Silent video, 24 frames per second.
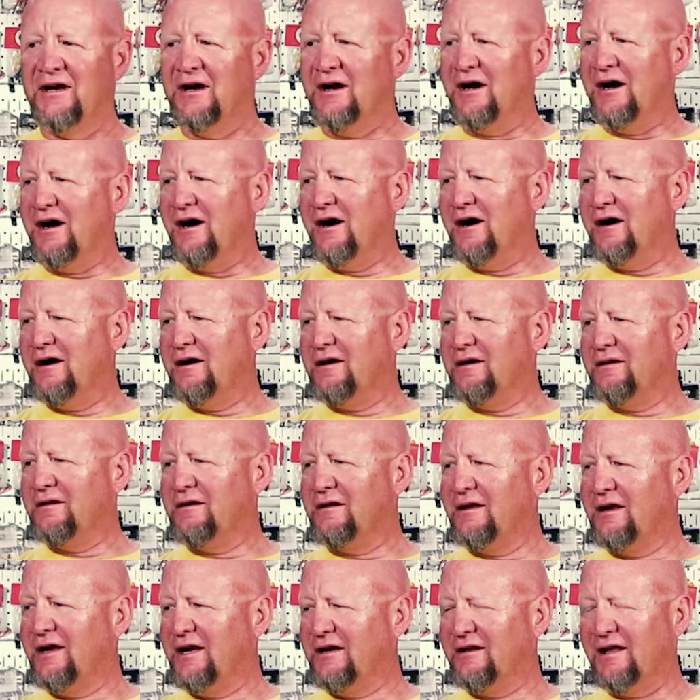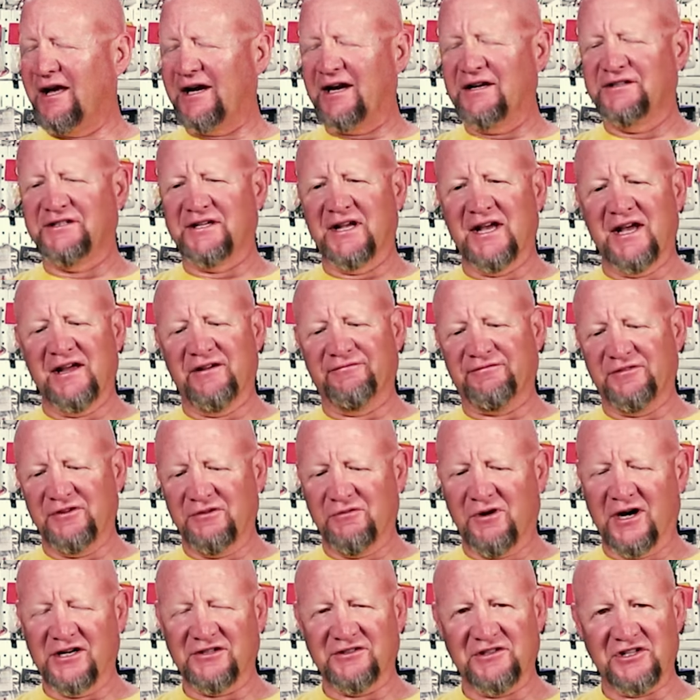And like I say, if you
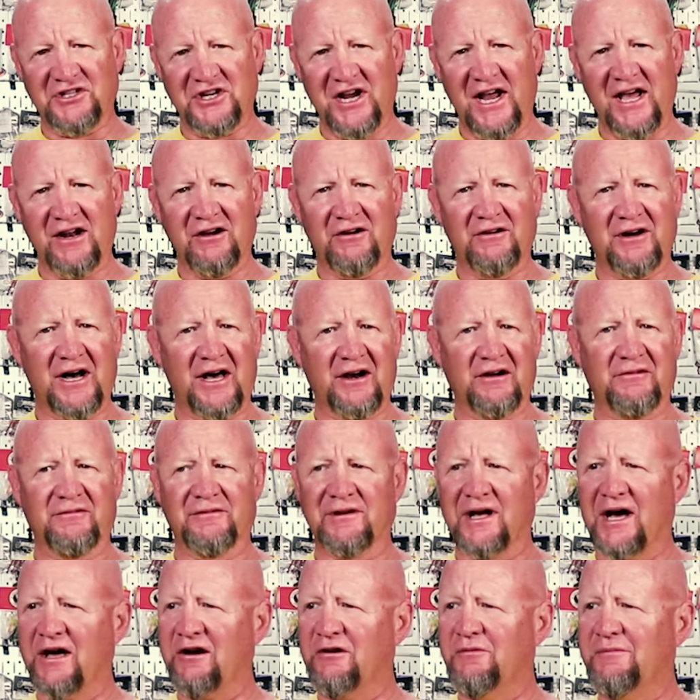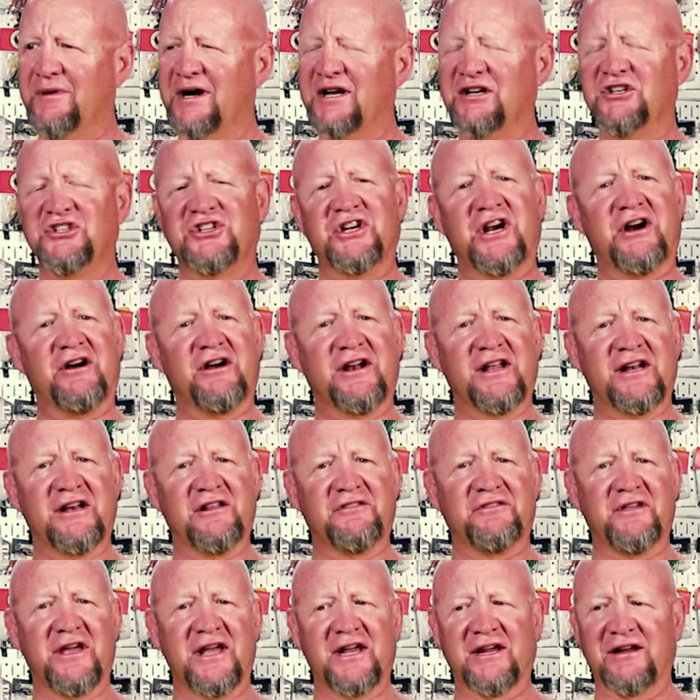watch the channel, I don't mind sharing
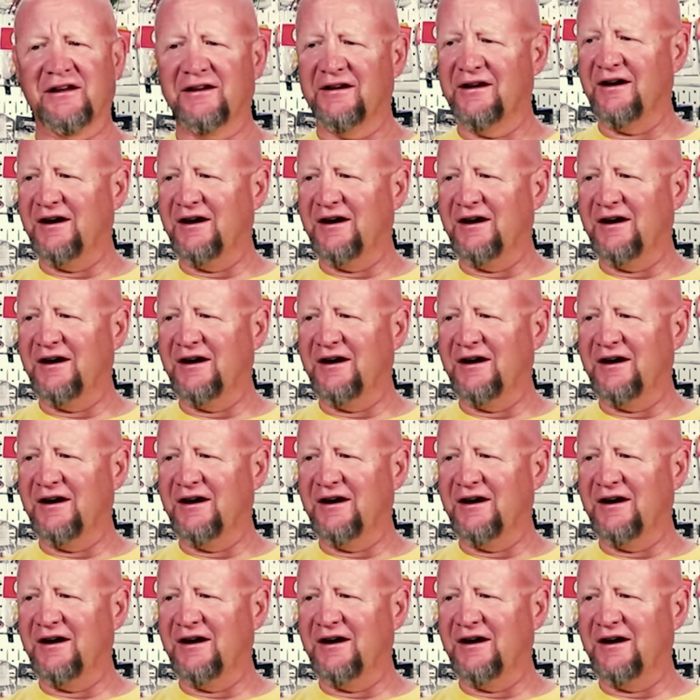anything.